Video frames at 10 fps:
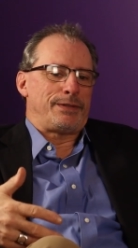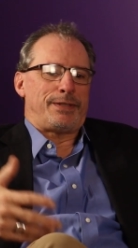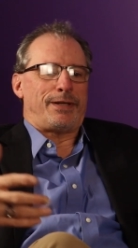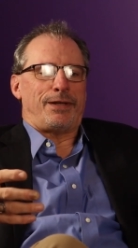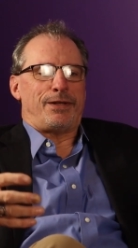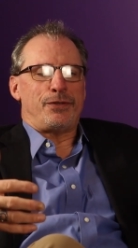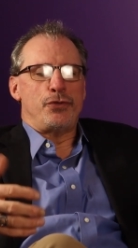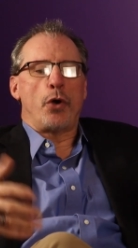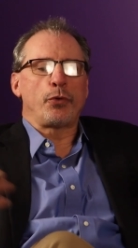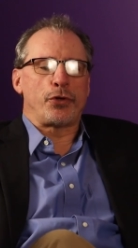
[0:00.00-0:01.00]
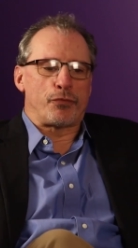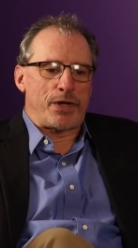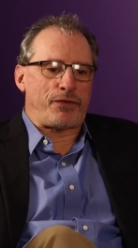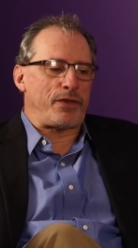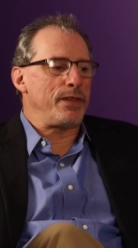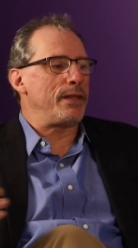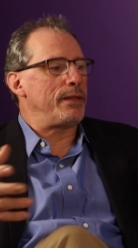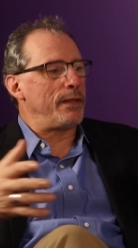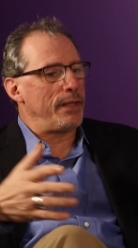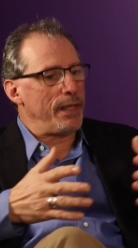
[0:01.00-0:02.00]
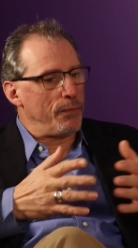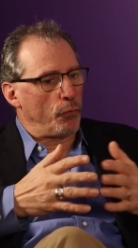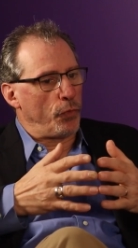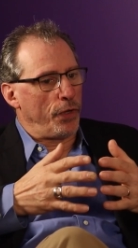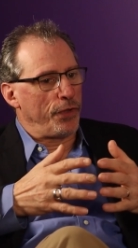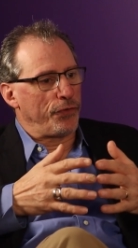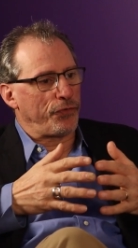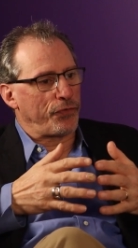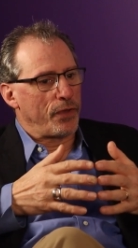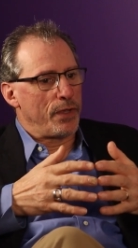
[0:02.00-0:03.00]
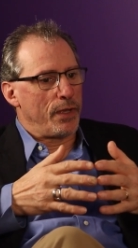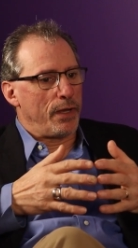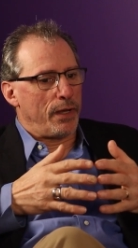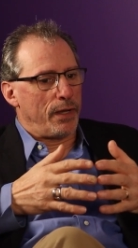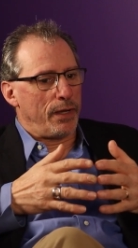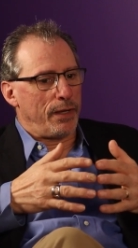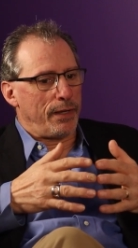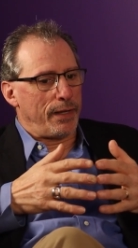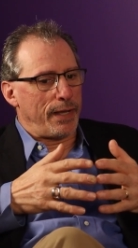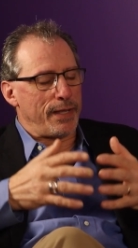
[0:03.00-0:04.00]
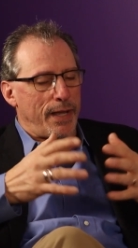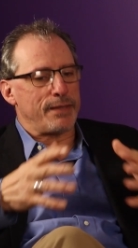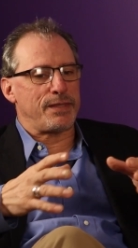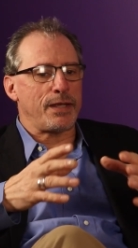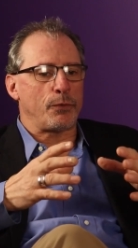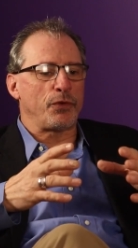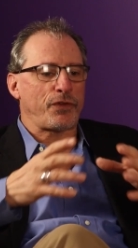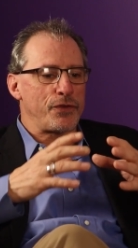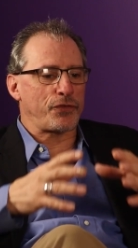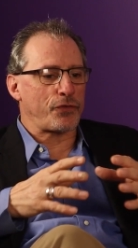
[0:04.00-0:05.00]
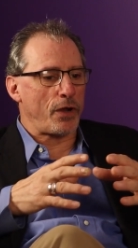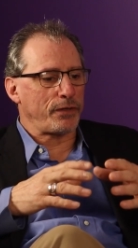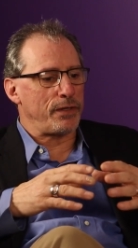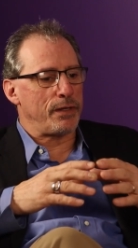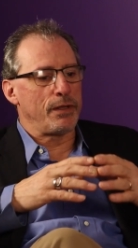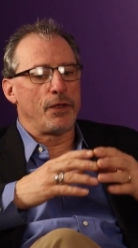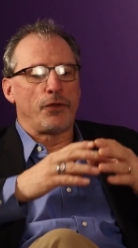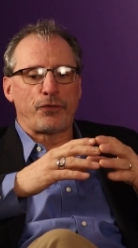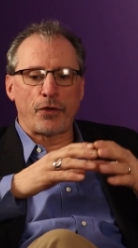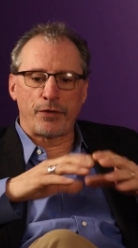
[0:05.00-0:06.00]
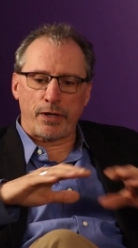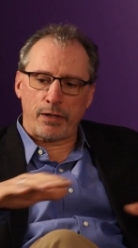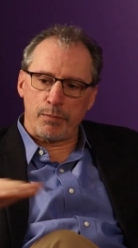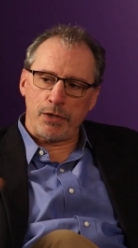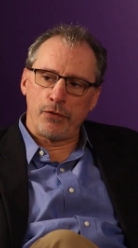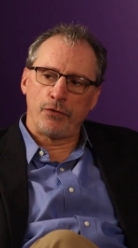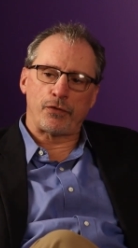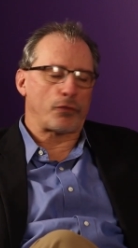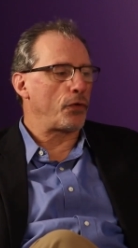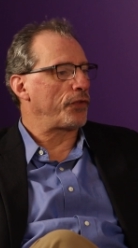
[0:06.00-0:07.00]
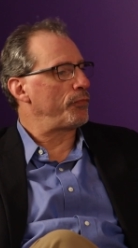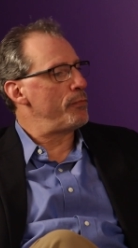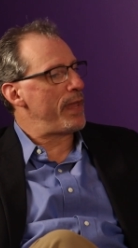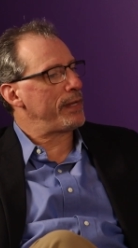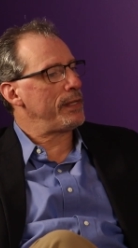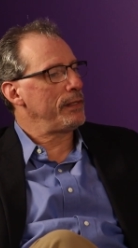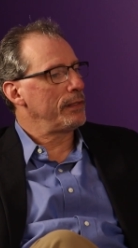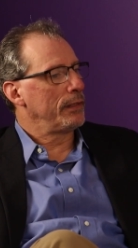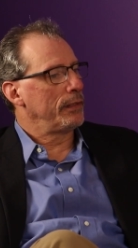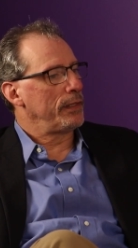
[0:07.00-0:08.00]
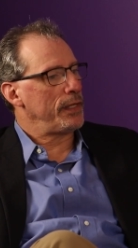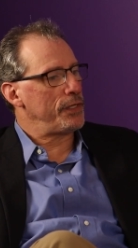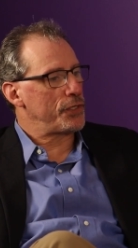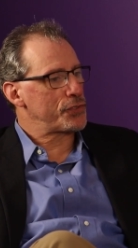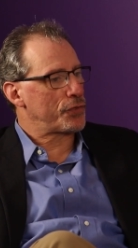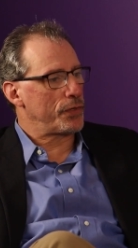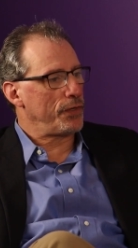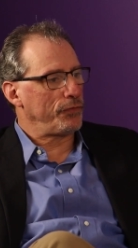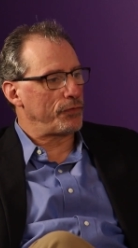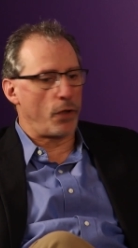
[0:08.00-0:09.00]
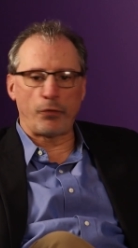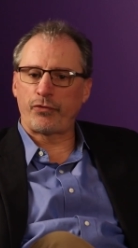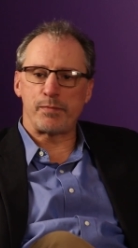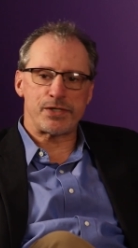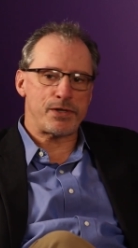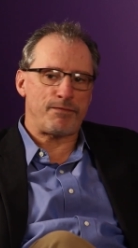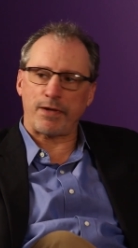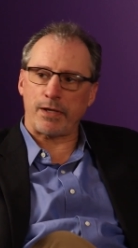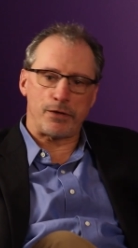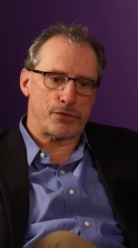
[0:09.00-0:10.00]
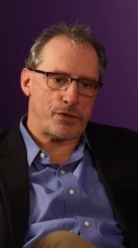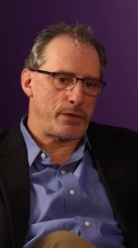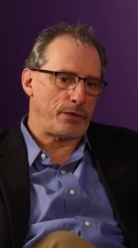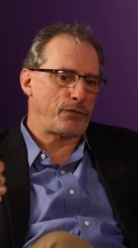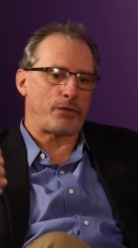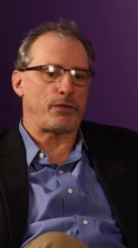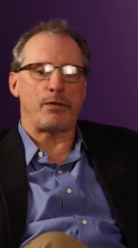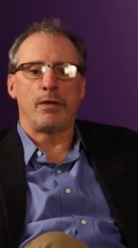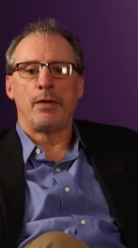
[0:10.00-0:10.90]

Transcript: no good reason. It was, I think it was constructed so that it could be used across many industries, no specific industry. This isn't